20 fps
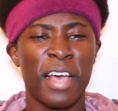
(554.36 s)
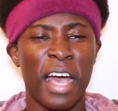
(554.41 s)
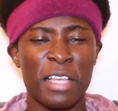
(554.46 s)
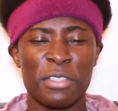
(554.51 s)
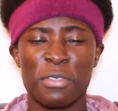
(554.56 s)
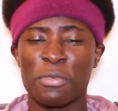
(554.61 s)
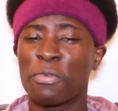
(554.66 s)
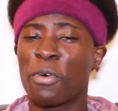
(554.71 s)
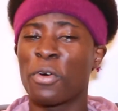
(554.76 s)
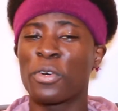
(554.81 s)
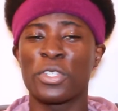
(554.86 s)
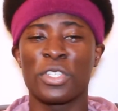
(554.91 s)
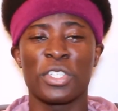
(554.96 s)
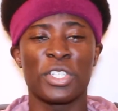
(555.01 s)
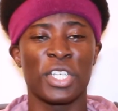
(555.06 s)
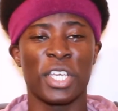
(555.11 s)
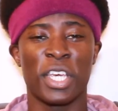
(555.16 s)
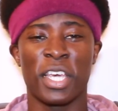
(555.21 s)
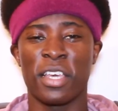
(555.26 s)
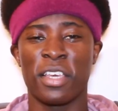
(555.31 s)
as fuck
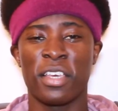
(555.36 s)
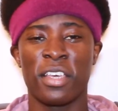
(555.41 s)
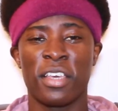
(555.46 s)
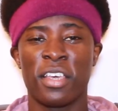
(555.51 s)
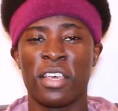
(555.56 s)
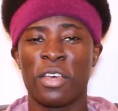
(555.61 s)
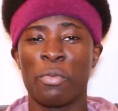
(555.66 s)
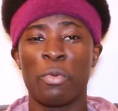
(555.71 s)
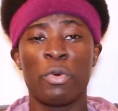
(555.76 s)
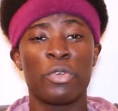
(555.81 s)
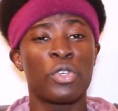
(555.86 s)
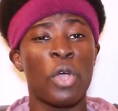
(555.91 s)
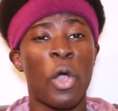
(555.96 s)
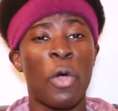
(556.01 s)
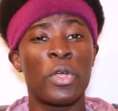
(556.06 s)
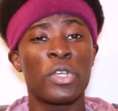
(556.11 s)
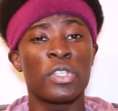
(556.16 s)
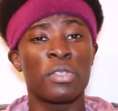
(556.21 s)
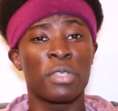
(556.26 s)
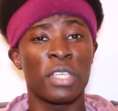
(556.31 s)
shit, which
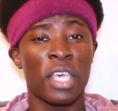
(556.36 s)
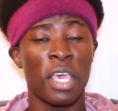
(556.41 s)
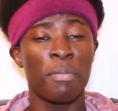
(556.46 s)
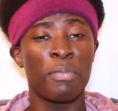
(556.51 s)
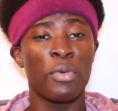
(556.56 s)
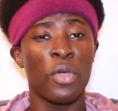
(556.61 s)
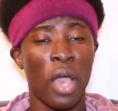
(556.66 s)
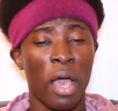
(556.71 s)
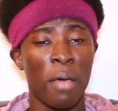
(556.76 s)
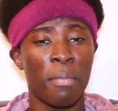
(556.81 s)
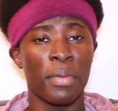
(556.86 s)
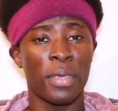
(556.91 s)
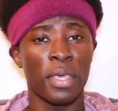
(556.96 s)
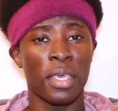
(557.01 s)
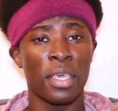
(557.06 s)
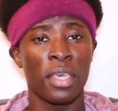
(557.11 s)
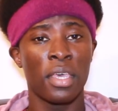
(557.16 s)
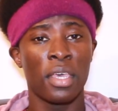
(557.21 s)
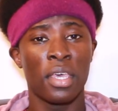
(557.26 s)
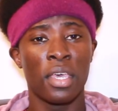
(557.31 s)
always keep you
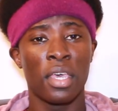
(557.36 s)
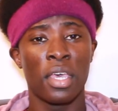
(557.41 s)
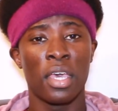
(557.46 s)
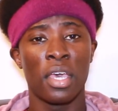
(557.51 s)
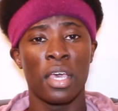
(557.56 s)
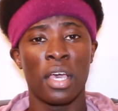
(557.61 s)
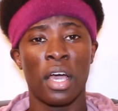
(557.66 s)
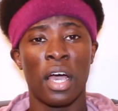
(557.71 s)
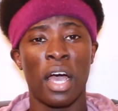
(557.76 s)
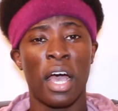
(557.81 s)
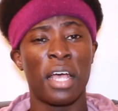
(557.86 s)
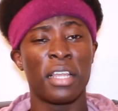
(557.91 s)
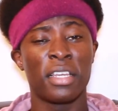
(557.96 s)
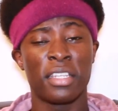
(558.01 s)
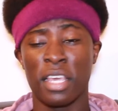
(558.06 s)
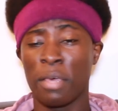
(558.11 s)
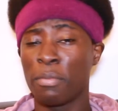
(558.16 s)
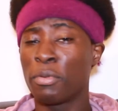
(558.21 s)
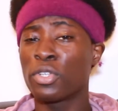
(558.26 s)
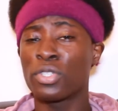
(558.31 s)
happy
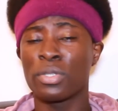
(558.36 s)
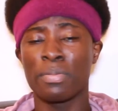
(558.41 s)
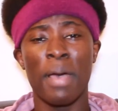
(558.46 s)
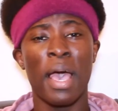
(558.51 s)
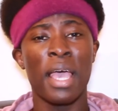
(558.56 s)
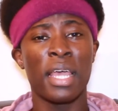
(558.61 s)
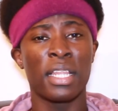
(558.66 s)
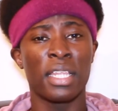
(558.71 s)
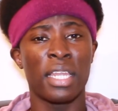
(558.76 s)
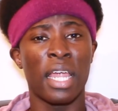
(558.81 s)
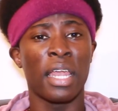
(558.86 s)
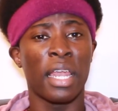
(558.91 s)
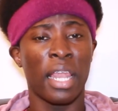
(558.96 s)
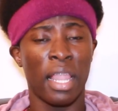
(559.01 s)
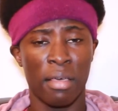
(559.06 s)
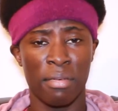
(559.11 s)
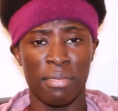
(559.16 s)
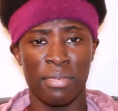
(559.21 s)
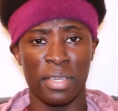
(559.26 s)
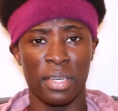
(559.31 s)
and keep you smiling and
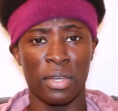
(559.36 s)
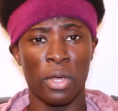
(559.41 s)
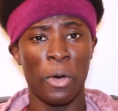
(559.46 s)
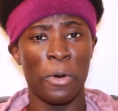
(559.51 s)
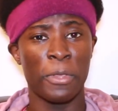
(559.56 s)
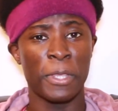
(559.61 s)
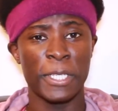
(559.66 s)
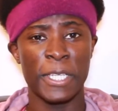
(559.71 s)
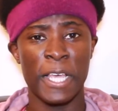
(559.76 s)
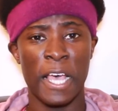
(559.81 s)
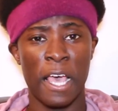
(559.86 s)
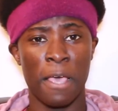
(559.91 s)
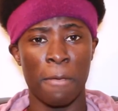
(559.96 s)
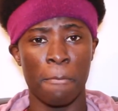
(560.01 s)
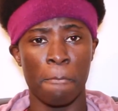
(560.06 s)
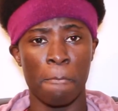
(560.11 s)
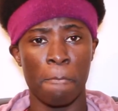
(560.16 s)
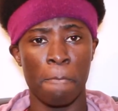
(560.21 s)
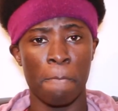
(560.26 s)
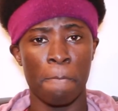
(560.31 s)
laughing all the
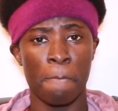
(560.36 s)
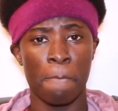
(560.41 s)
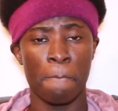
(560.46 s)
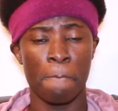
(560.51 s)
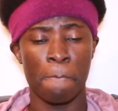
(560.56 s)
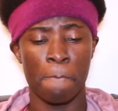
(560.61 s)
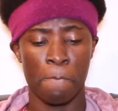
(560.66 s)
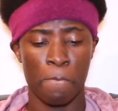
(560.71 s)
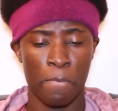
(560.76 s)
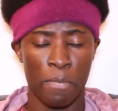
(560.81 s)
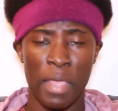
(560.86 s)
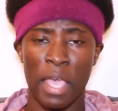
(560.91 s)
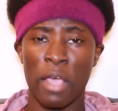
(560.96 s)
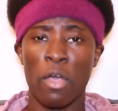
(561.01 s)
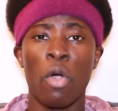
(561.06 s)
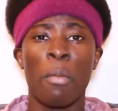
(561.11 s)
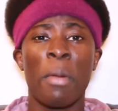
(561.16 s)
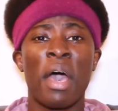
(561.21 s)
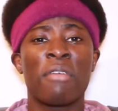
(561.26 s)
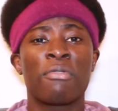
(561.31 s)
time.
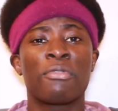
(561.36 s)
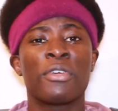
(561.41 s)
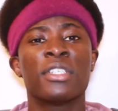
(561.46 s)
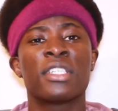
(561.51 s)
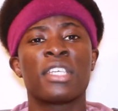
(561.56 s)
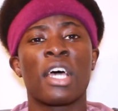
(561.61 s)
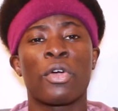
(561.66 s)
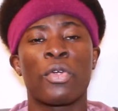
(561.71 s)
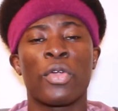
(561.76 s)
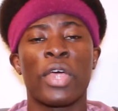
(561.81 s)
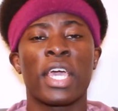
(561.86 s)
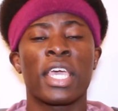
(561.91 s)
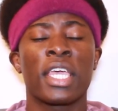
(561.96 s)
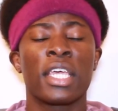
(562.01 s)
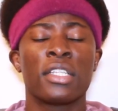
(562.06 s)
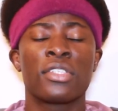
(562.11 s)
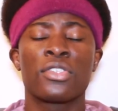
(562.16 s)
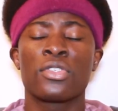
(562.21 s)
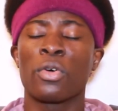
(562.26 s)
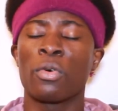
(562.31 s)
Like all my friends are
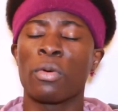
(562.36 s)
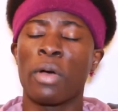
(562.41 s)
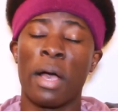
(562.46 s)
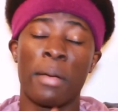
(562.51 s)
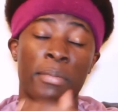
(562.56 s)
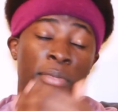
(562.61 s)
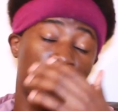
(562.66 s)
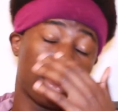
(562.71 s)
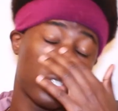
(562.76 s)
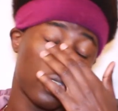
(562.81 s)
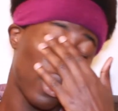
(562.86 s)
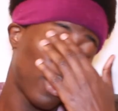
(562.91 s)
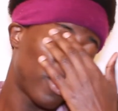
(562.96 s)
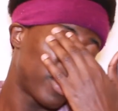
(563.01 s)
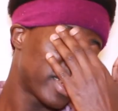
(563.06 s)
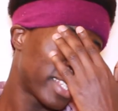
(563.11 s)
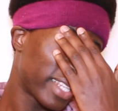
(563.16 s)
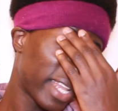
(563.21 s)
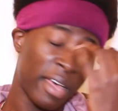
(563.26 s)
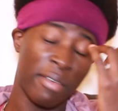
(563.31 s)
crackheads, so I'm just
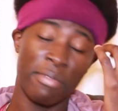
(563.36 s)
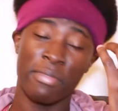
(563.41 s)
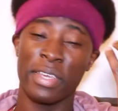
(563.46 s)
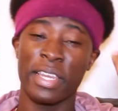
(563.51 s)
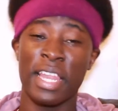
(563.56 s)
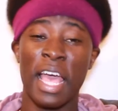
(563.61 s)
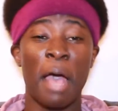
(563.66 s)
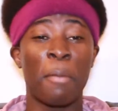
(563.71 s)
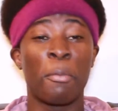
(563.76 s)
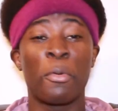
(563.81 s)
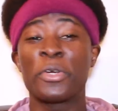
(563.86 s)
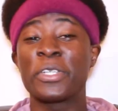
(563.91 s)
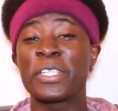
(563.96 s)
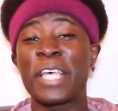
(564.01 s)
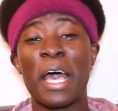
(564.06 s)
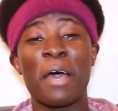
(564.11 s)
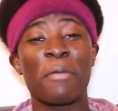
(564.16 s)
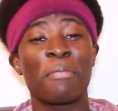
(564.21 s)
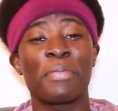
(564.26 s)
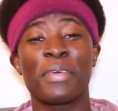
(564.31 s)
always laughing, I'm
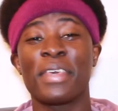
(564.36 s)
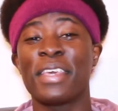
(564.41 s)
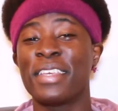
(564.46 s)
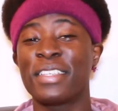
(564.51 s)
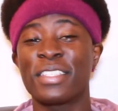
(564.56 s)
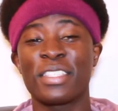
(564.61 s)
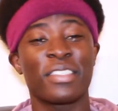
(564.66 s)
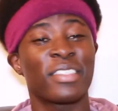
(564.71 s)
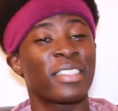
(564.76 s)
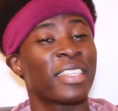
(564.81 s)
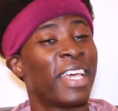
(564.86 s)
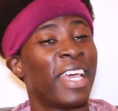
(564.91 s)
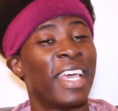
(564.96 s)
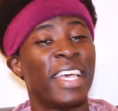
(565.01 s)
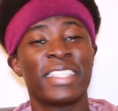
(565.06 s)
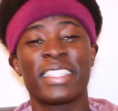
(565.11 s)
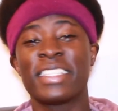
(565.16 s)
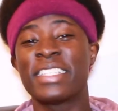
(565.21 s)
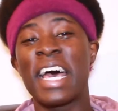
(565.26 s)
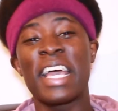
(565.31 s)
always happy.
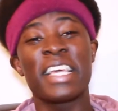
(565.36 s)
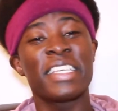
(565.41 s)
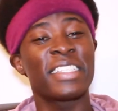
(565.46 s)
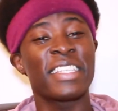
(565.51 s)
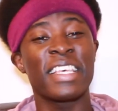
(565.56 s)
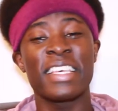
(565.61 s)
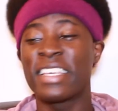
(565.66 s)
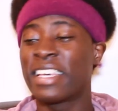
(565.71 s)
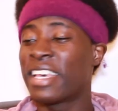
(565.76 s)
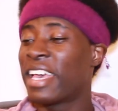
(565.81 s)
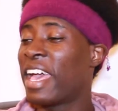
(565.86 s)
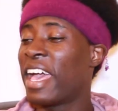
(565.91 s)
It's a nice